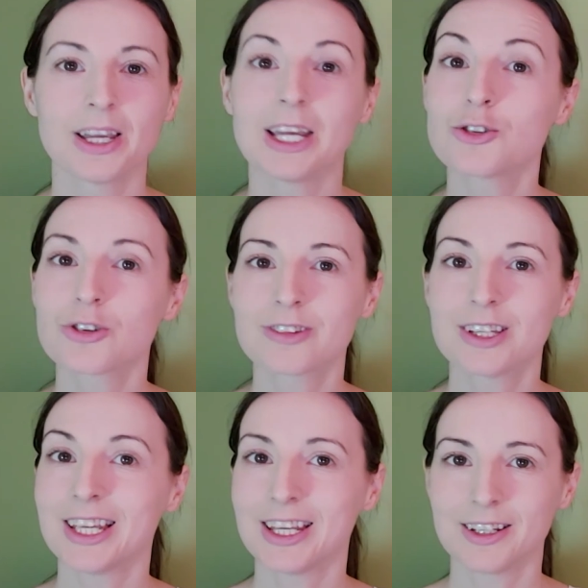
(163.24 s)

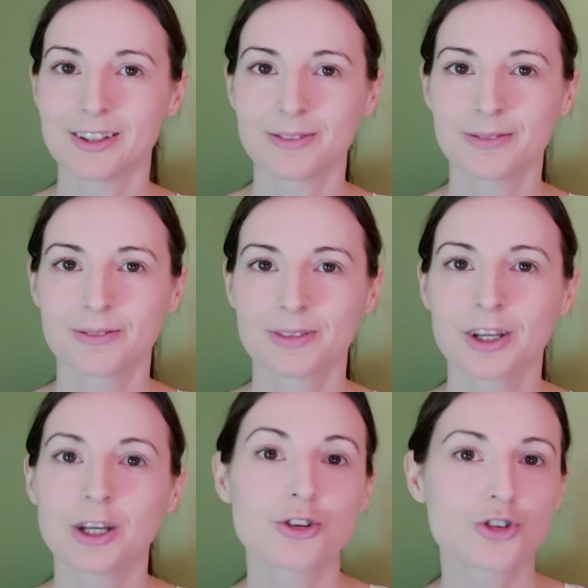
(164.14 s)
Interested in.
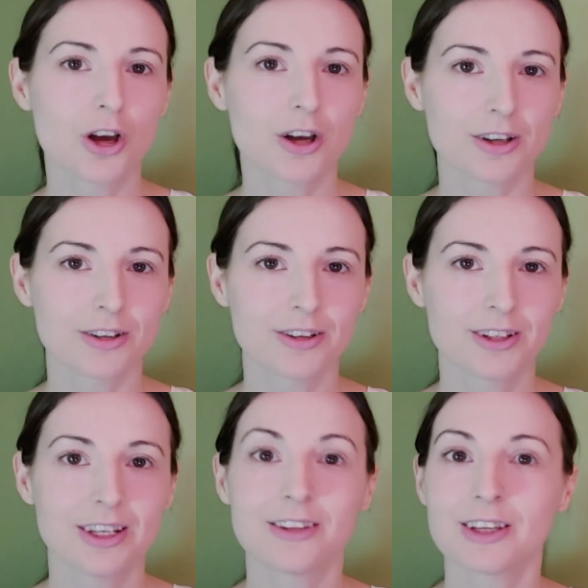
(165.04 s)
John
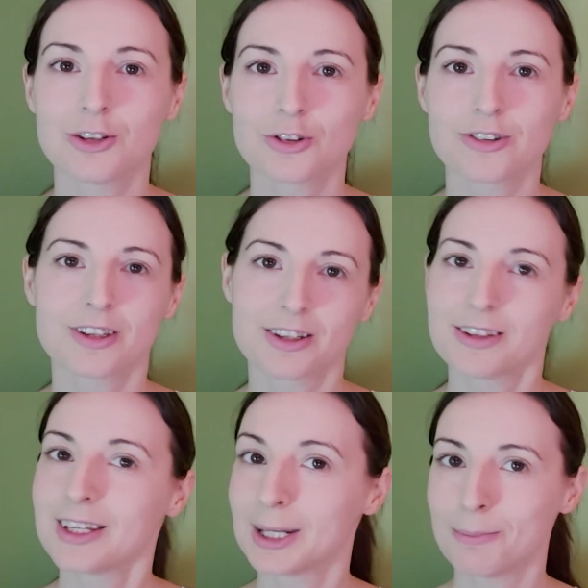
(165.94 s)
is
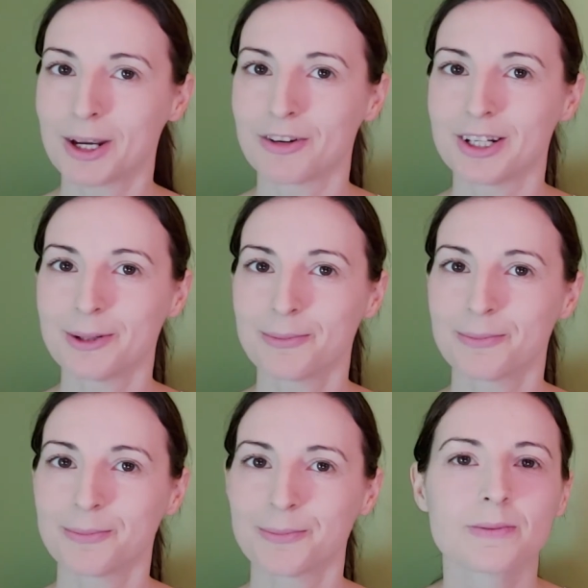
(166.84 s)
interested in Mary.
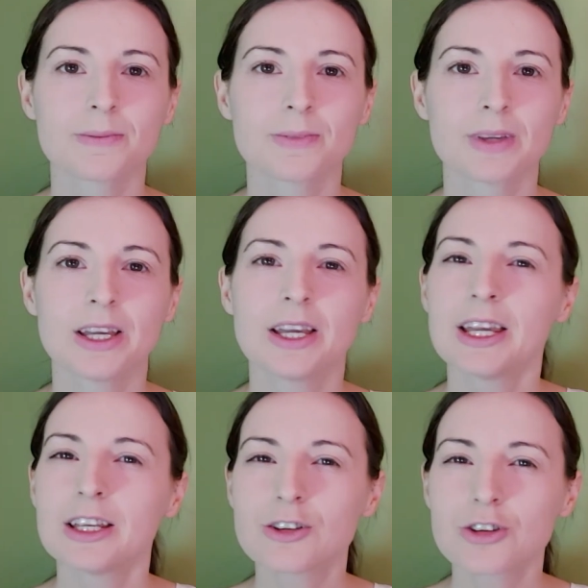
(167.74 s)

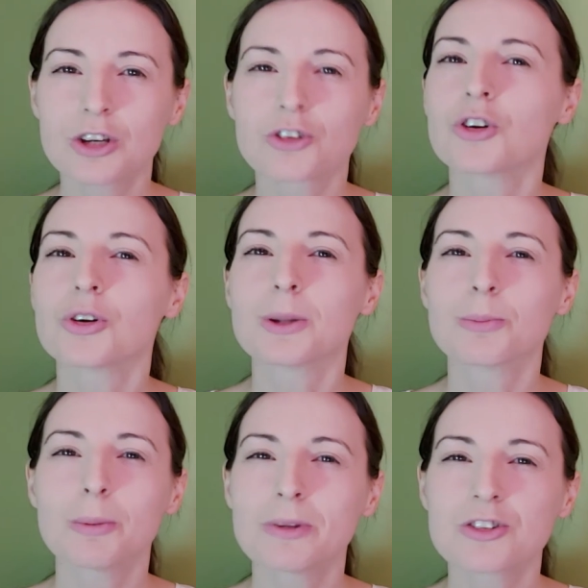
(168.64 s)
In general, the
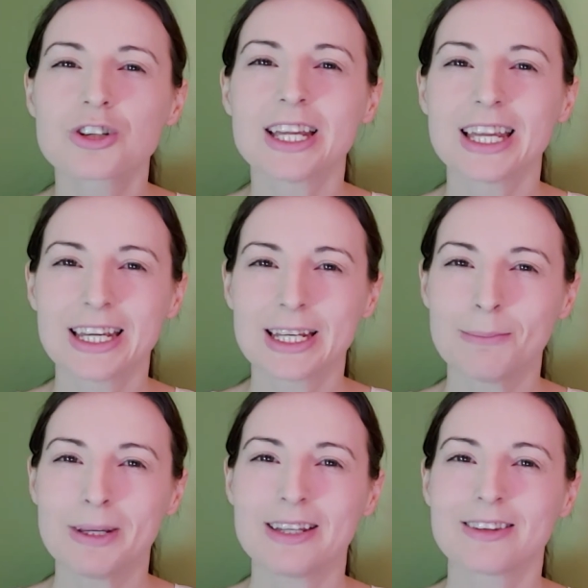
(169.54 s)
preposition in
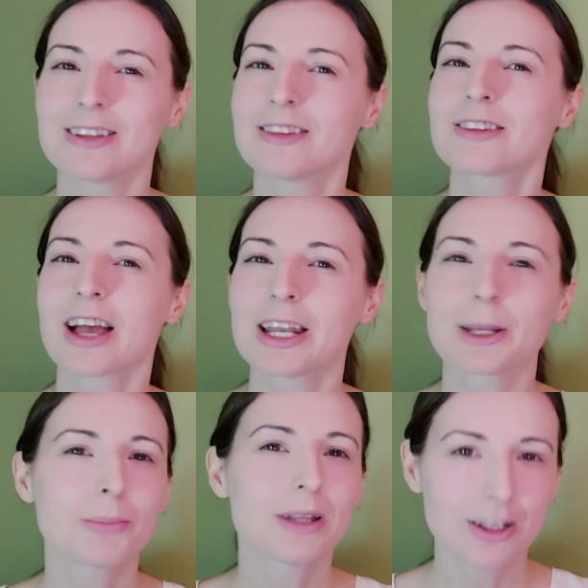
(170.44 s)
means inside
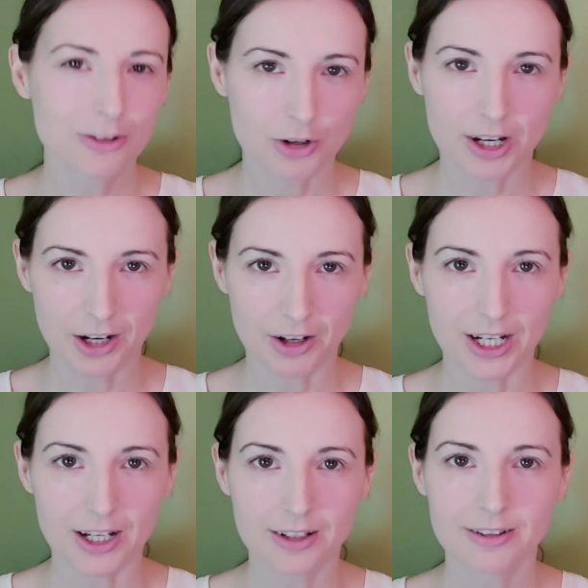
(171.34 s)
a place or
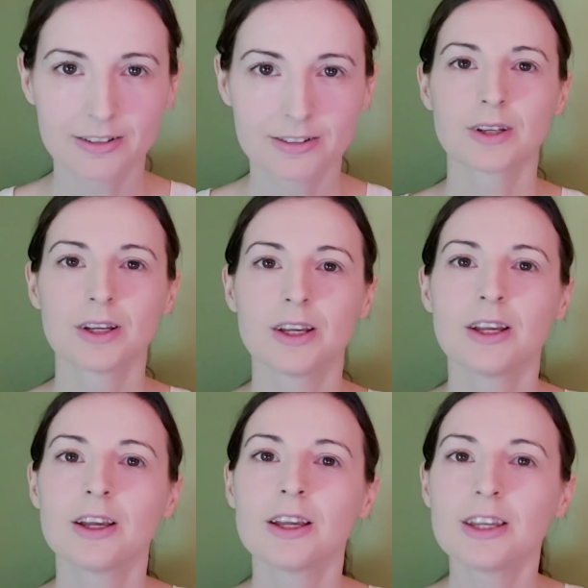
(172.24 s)
area.
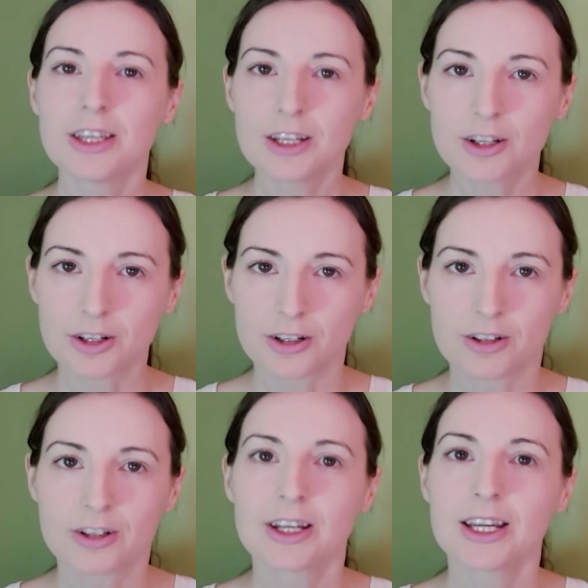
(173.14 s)

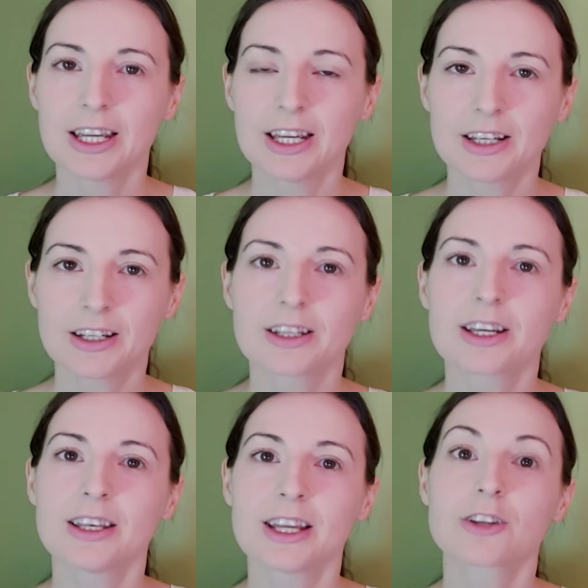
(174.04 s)
Here, in
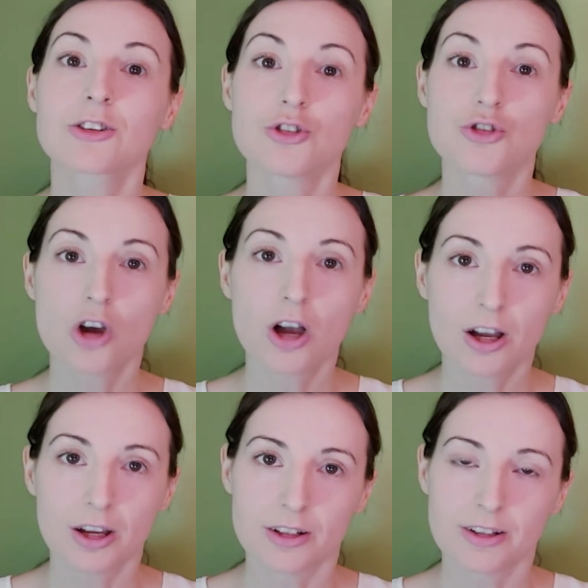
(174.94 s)
connects
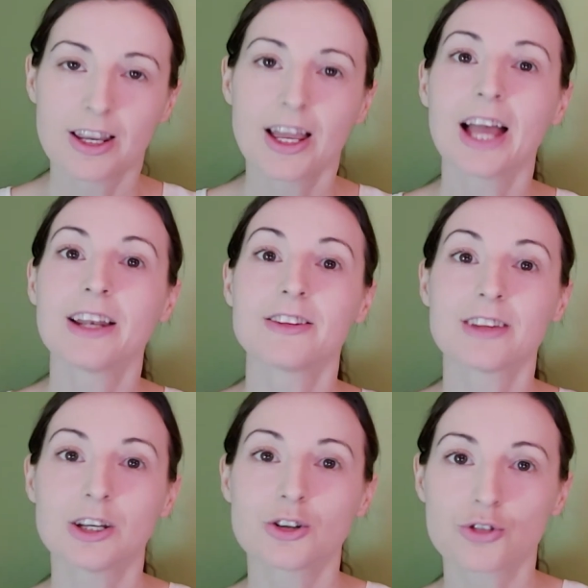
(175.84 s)
John and his
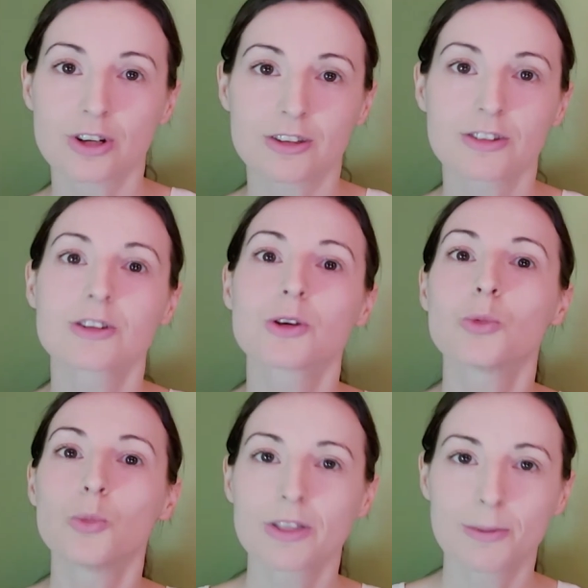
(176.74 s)
interest
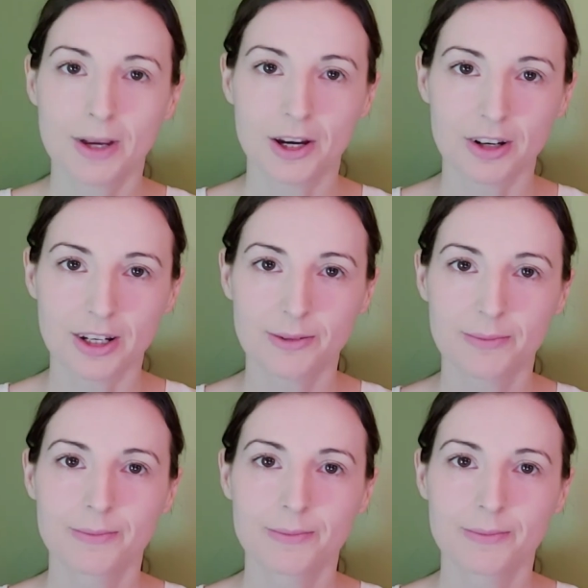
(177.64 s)
with Mary.